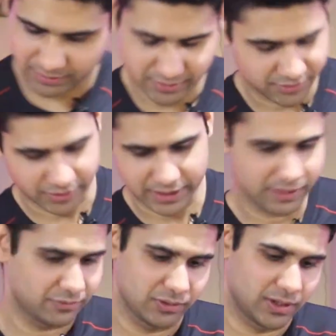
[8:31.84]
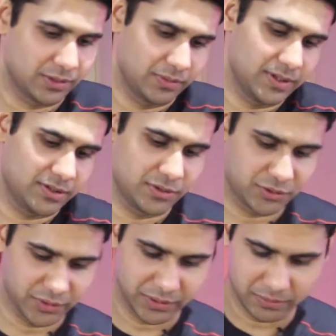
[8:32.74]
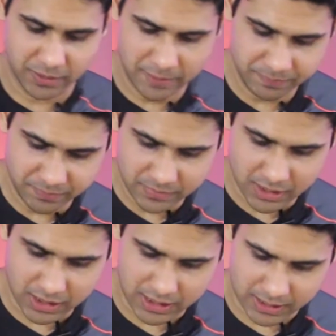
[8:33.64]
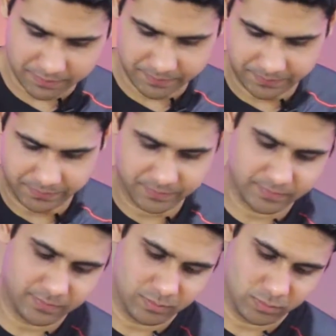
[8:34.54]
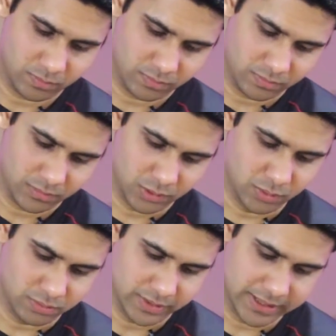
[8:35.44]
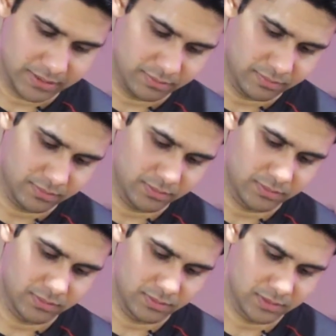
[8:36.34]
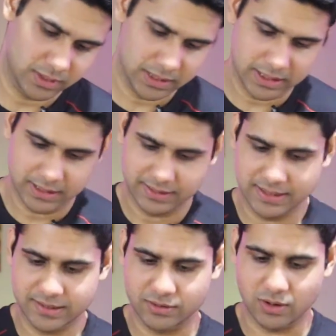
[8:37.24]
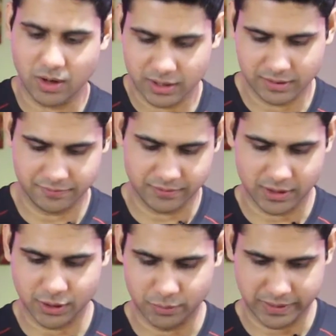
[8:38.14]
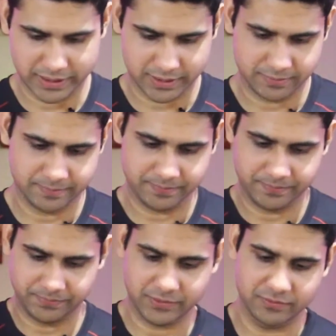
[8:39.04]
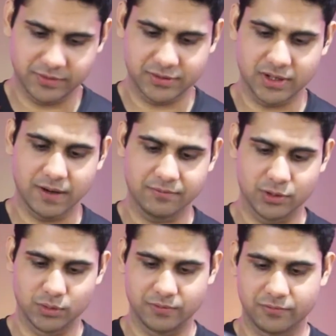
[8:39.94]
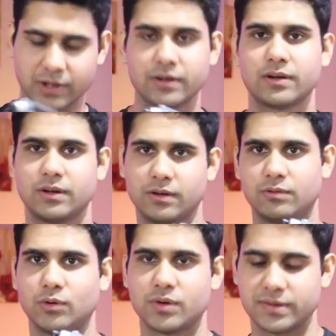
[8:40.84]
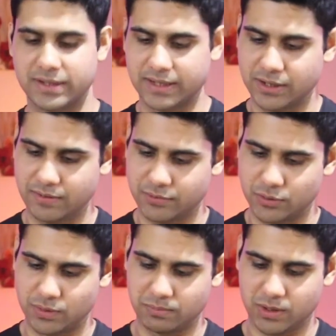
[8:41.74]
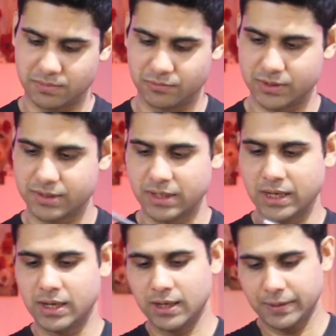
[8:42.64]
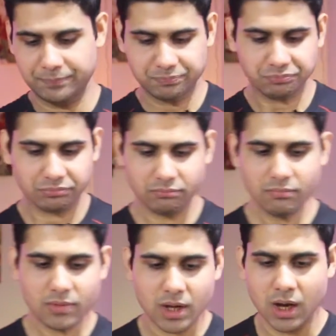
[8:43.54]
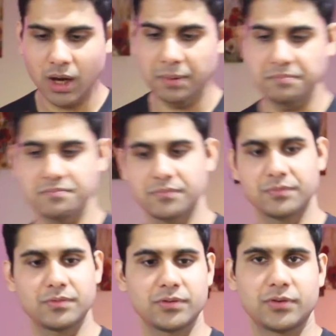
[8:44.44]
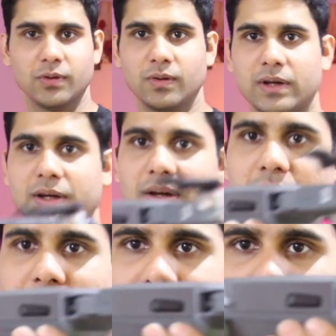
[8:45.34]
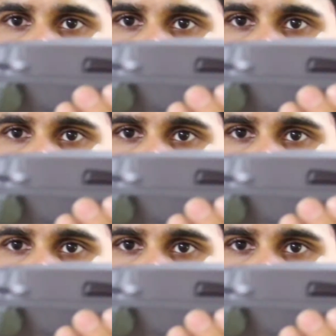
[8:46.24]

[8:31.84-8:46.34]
sorry, I have to undo this to show you. Oh yeah, there is an order for undoing it. First you have to do the front rotors, and then you have to do the bottom ones. So look at the